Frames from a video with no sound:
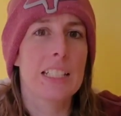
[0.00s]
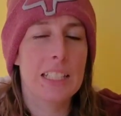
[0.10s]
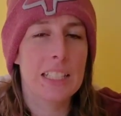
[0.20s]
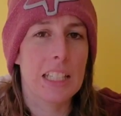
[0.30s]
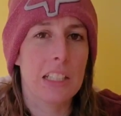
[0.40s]

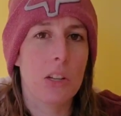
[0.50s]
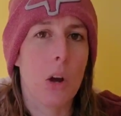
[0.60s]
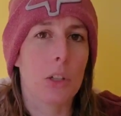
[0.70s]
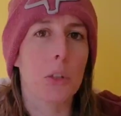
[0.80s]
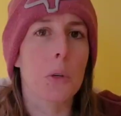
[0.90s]
sit
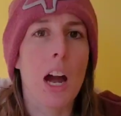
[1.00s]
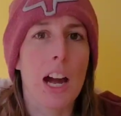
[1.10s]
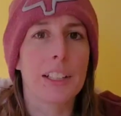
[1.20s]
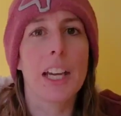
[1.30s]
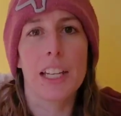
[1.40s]
on her
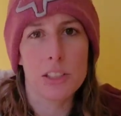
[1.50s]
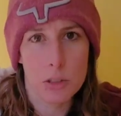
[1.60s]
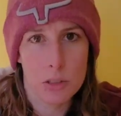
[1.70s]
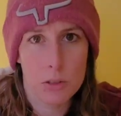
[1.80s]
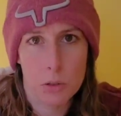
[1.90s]
hind head
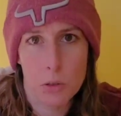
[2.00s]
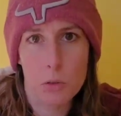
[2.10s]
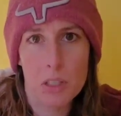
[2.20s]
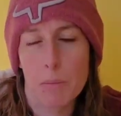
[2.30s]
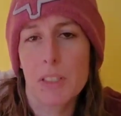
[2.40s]
to
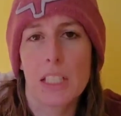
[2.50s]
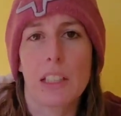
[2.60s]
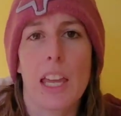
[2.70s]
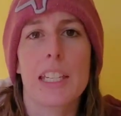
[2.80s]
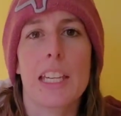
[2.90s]
do
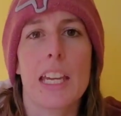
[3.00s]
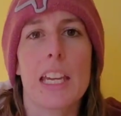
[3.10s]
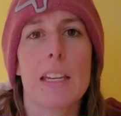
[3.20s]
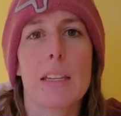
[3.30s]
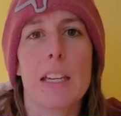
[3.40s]
something like
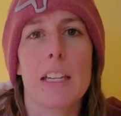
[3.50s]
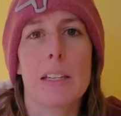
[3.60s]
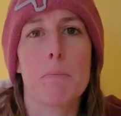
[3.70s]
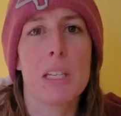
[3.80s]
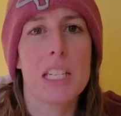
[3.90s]

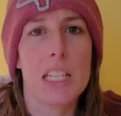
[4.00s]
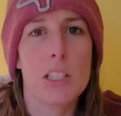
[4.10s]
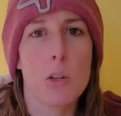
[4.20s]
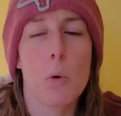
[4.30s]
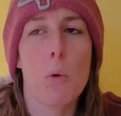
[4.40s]
a mini
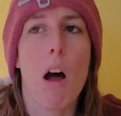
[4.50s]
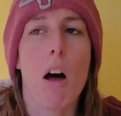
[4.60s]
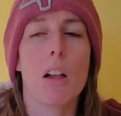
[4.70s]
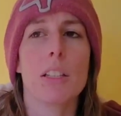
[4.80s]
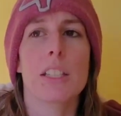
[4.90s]
school
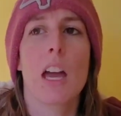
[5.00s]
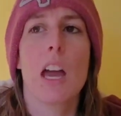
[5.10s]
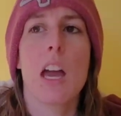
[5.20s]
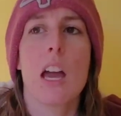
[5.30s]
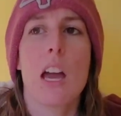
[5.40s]
halt.
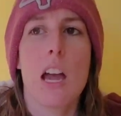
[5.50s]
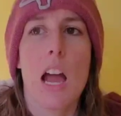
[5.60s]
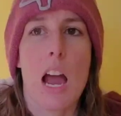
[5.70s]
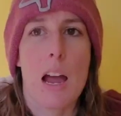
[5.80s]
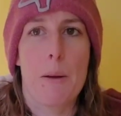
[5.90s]

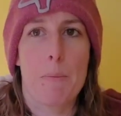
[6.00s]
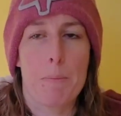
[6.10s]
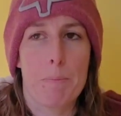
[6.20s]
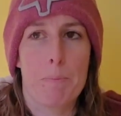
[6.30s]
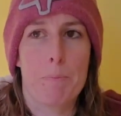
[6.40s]

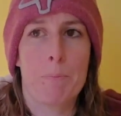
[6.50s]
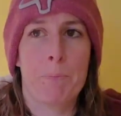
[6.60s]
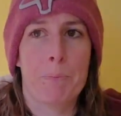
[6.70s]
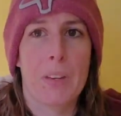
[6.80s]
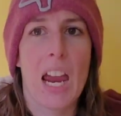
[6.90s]

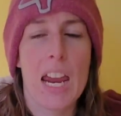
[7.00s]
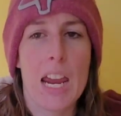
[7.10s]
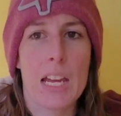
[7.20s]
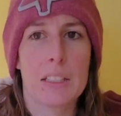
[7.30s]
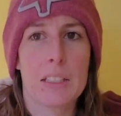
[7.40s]

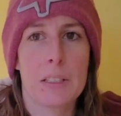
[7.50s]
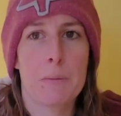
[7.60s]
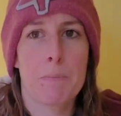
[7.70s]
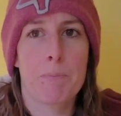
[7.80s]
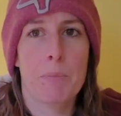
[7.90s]
And
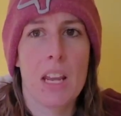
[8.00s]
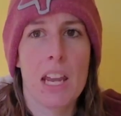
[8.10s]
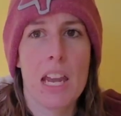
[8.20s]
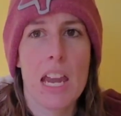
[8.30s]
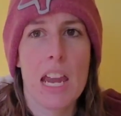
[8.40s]

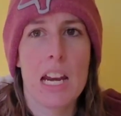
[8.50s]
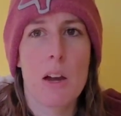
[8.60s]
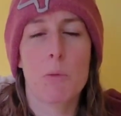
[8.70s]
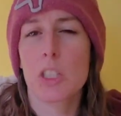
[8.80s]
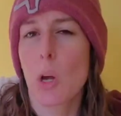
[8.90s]
And
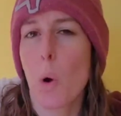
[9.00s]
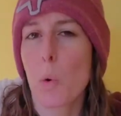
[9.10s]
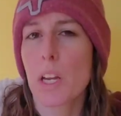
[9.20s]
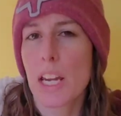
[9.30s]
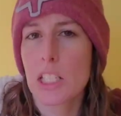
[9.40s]
I was
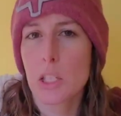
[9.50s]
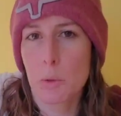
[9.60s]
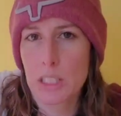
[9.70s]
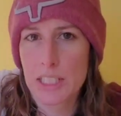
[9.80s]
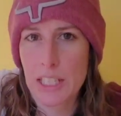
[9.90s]
okay
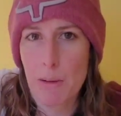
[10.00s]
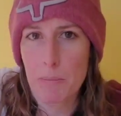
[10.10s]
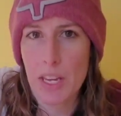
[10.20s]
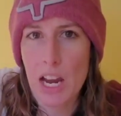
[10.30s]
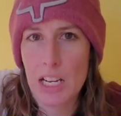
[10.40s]
to
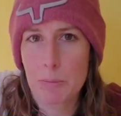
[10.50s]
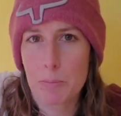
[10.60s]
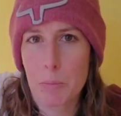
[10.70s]
accept that,